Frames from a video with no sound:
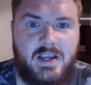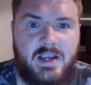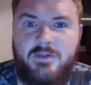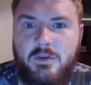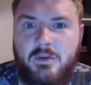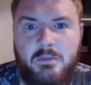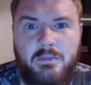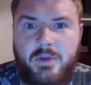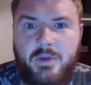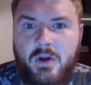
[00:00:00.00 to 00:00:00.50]

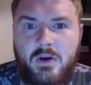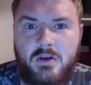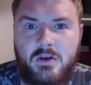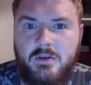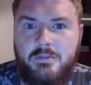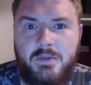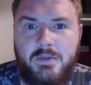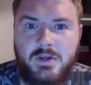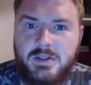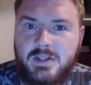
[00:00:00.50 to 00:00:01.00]
on block,
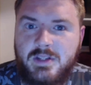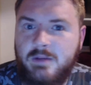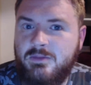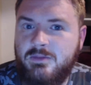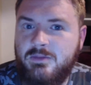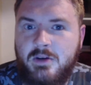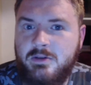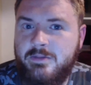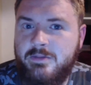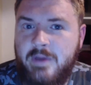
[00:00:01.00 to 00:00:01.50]
but
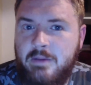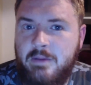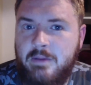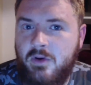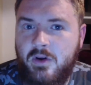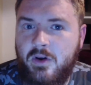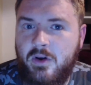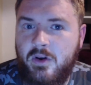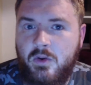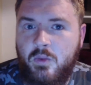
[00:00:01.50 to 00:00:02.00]
sometimes people are
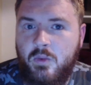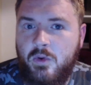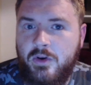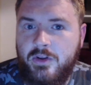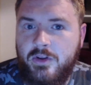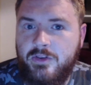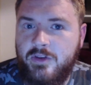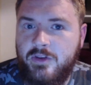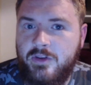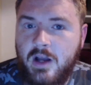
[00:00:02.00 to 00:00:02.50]
going to want to
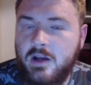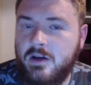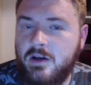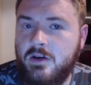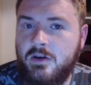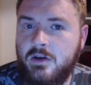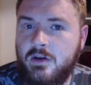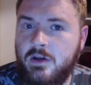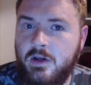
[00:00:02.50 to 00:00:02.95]
duck